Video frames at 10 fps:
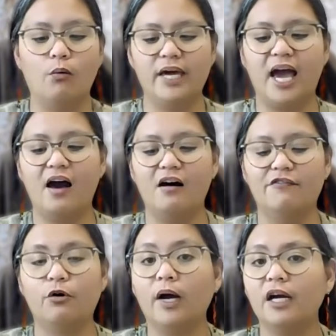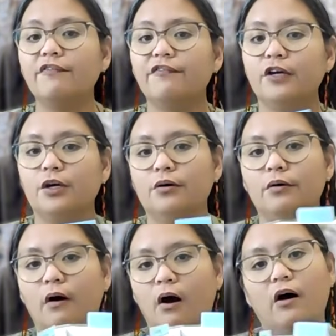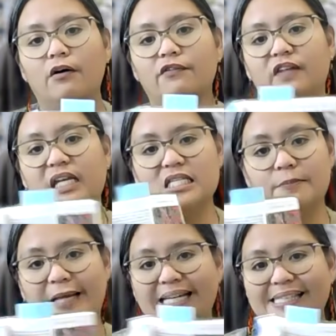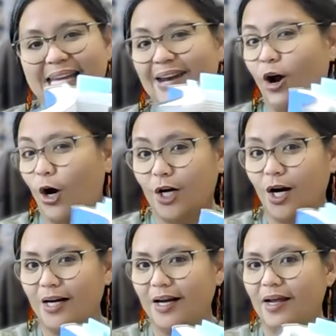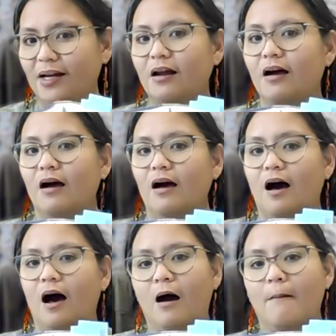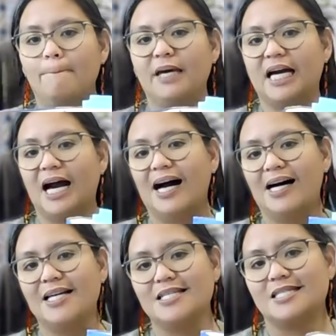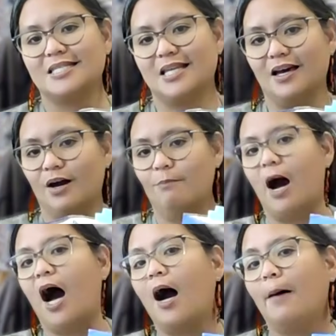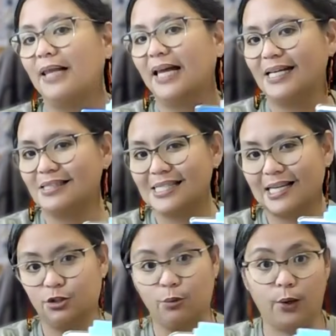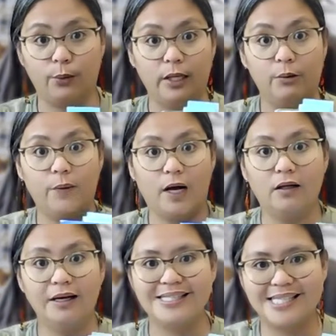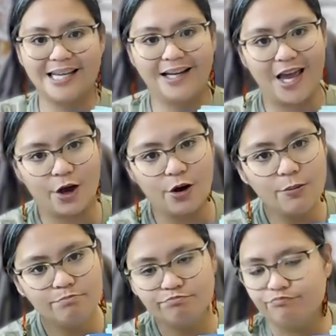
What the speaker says: We have quite a few of these plants in our garden because Baja plants tend to work really well in San Diego.